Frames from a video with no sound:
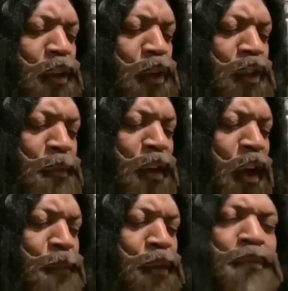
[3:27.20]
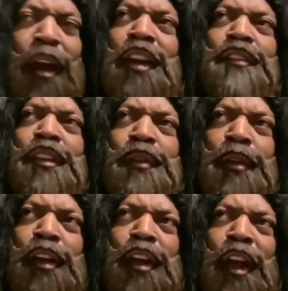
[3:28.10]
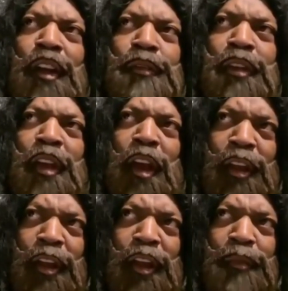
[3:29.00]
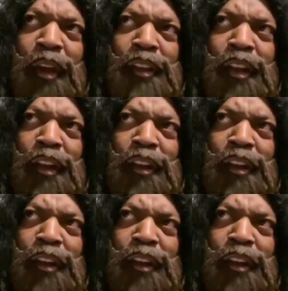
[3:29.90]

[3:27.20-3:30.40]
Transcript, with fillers: the um the prison term for them thing there